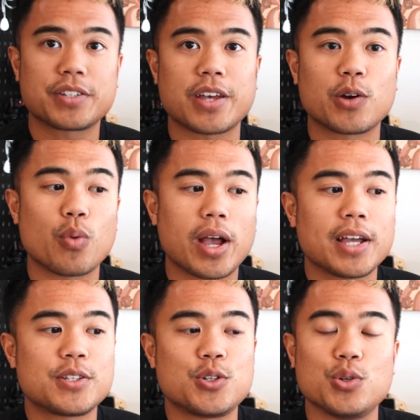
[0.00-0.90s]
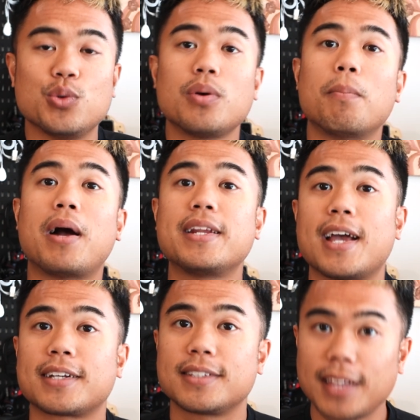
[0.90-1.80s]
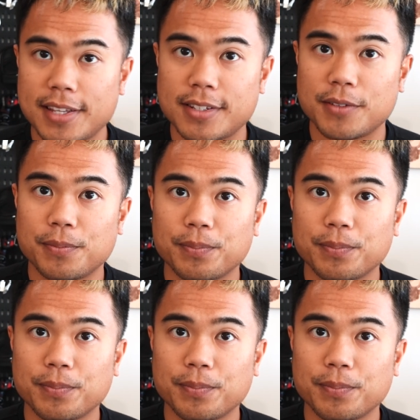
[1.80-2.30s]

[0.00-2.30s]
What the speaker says: segue to my next lesson.